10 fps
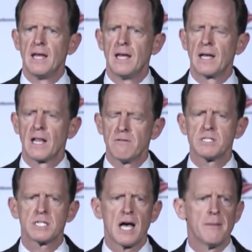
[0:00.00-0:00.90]

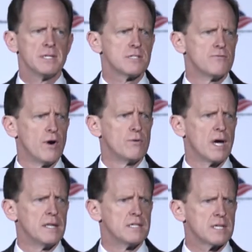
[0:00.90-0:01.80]
Clarence Thomas' vote
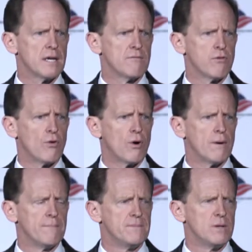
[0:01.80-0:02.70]
on the Senate
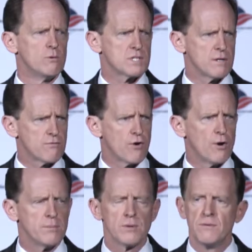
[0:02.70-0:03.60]
floor was
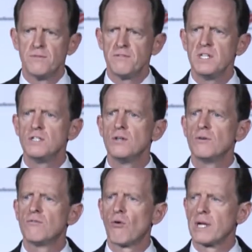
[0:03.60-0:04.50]
confirmed 52
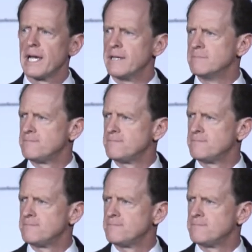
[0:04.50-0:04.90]
to 48.